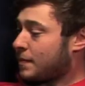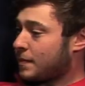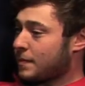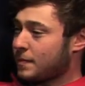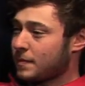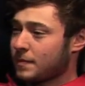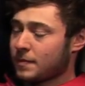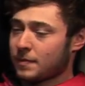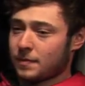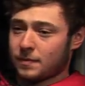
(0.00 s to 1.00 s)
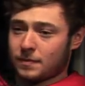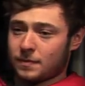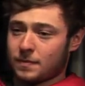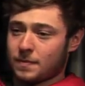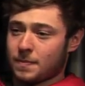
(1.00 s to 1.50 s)

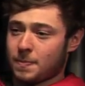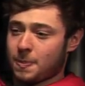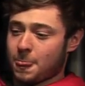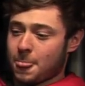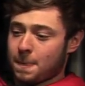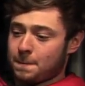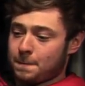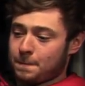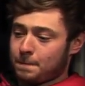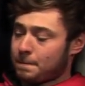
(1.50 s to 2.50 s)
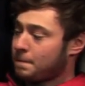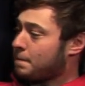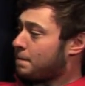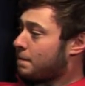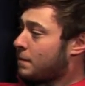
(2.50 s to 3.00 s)

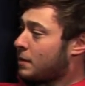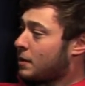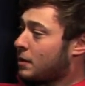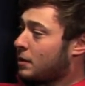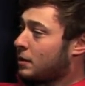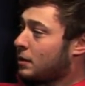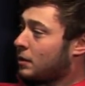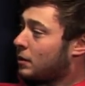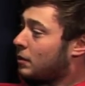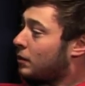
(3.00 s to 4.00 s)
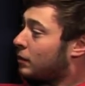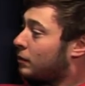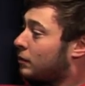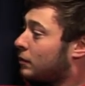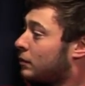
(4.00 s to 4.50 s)

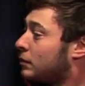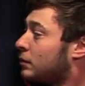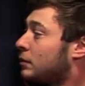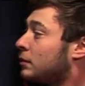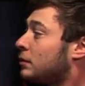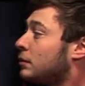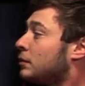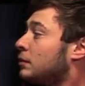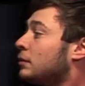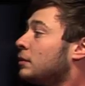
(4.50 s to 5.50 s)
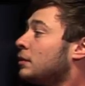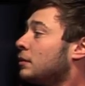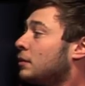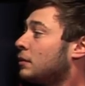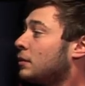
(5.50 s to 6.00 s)

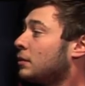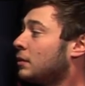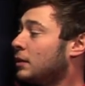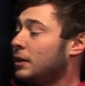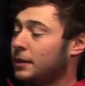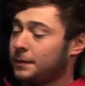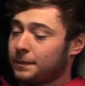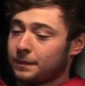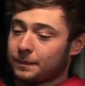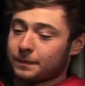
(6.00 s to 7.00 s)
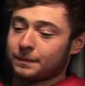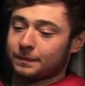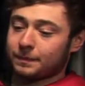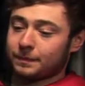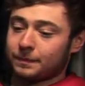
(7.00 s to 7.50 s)

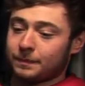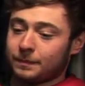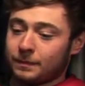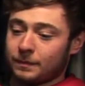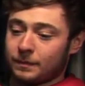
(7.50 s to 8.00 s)
(silent)